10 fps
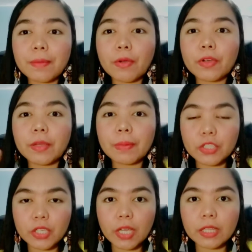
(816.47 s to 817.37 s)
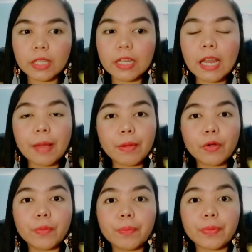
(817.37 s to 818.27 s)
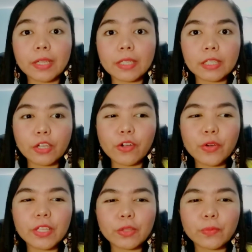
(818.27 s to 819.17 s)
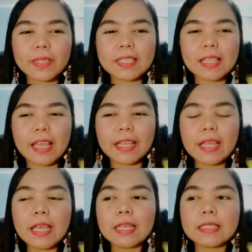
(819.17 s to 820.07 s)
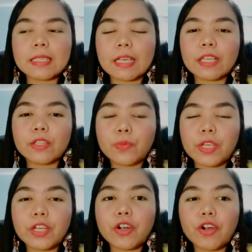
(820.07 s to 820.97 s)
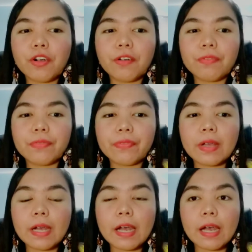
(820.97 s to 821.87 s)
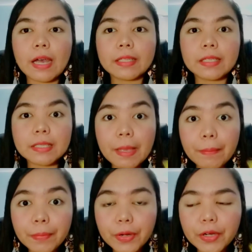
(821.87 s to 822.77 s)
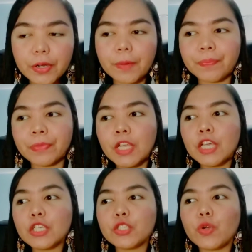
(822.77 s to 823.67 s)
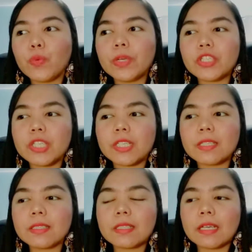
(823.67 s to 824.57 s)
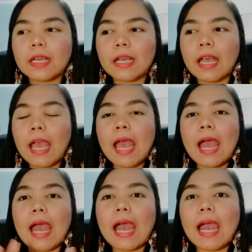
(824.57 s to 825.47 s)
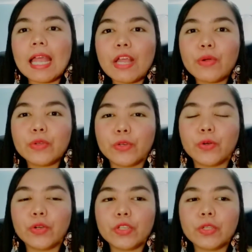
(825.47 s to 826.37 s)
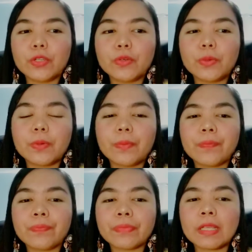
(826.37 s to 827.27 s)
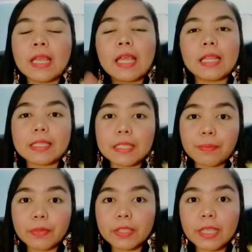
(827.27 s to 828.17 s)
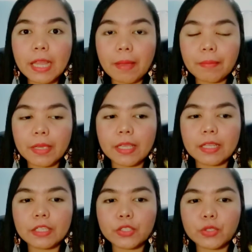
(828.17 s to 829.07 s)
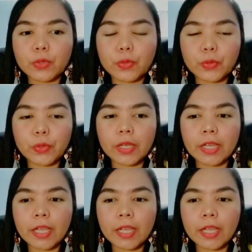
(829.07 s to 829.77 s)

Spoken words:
ako nagpa-check na nalaman kong pregnant ako. That was like second week of December. So which is, akala ko noon, nung last na punta namin, so